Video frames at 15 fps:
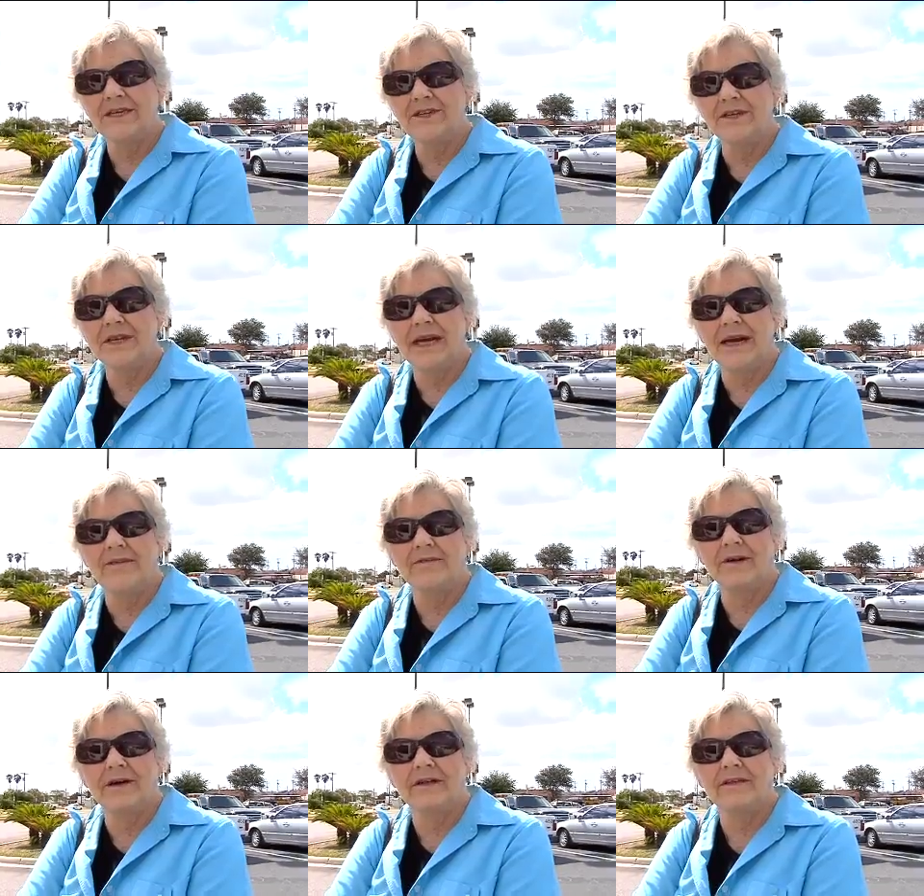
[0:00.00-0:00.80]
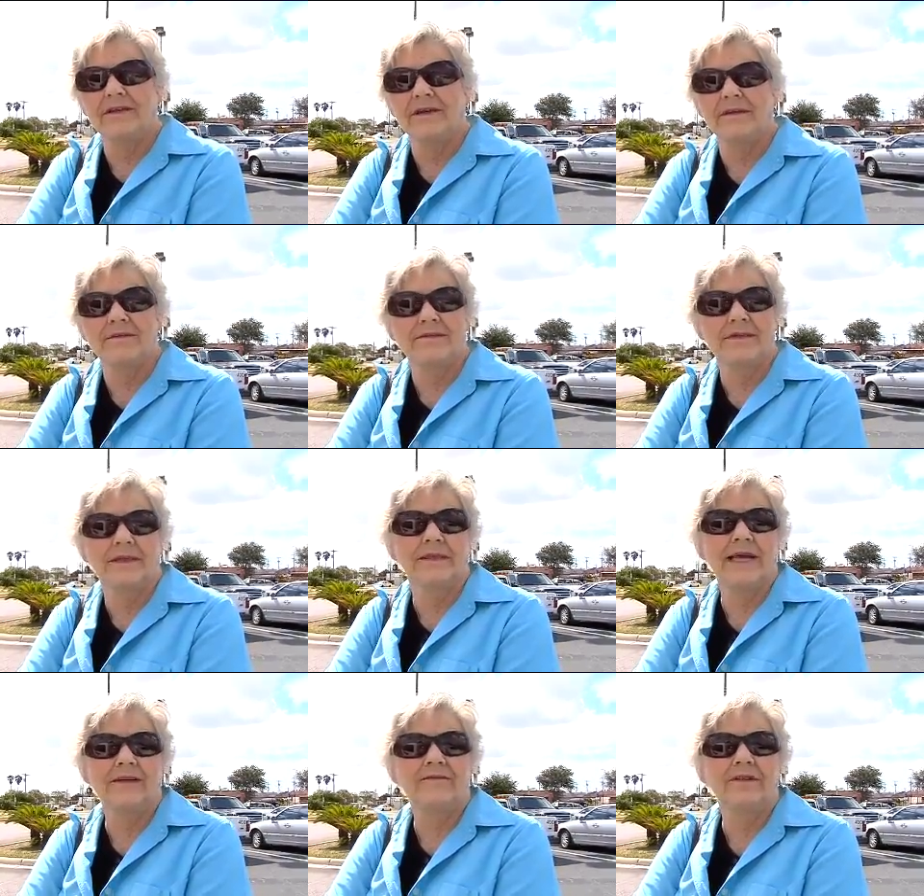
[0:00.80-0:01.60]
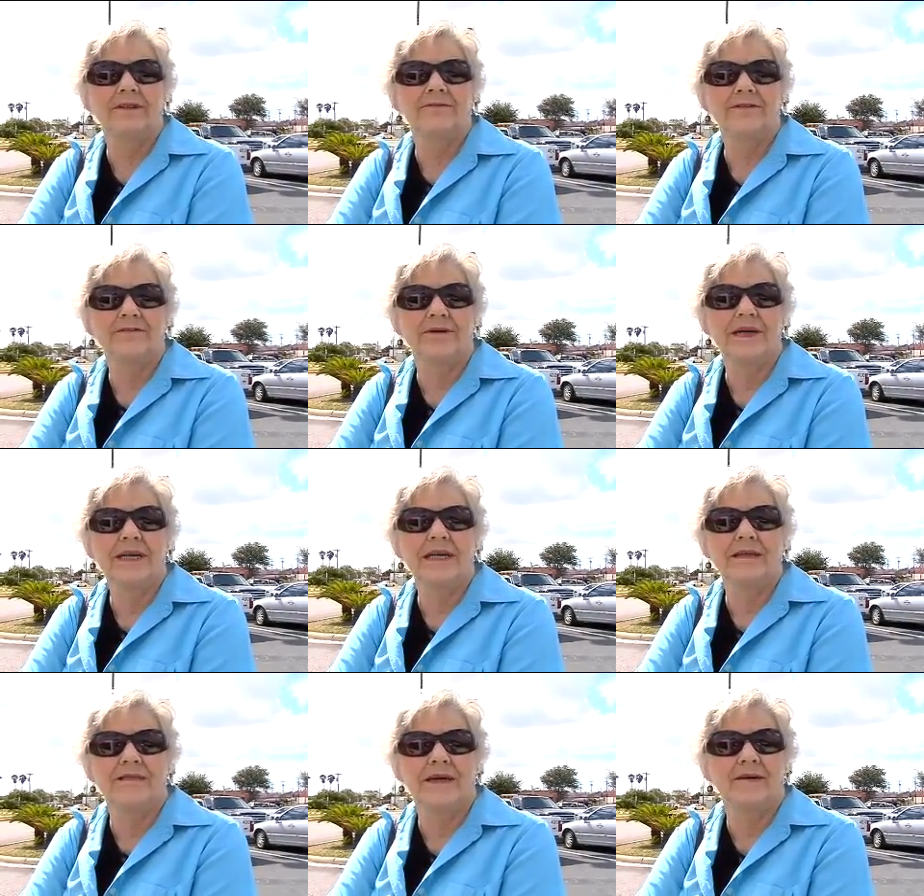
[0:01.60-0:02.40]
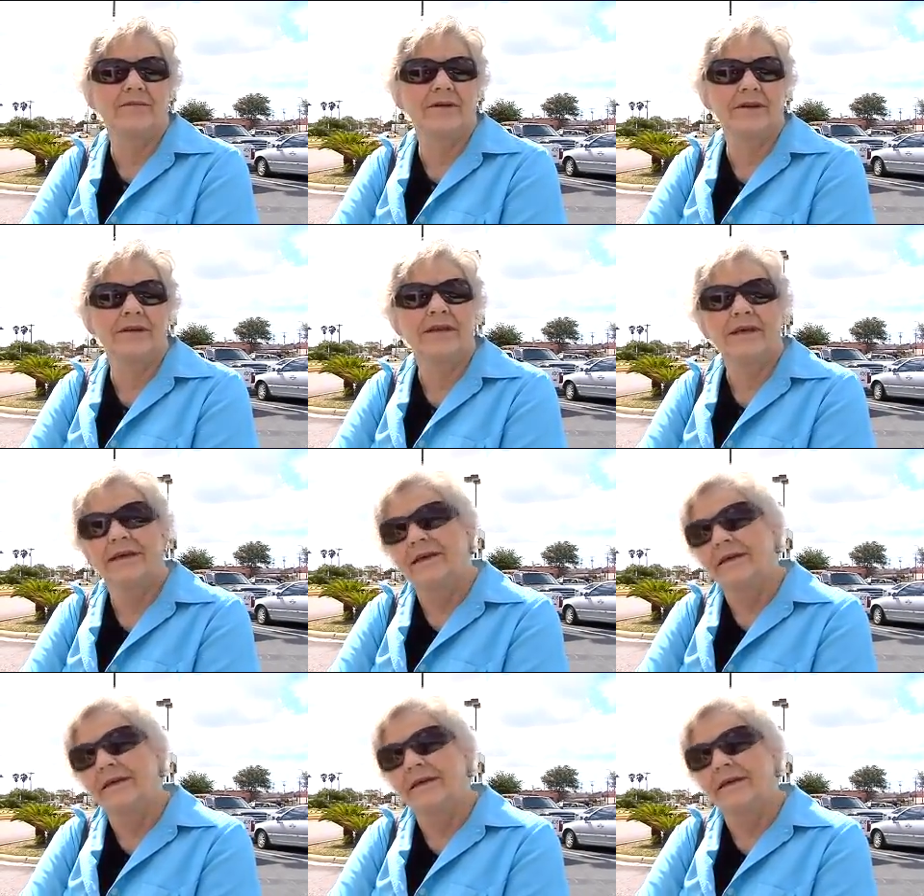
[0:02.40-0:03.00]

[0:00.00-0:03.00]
He should have a, a, the level of training that would,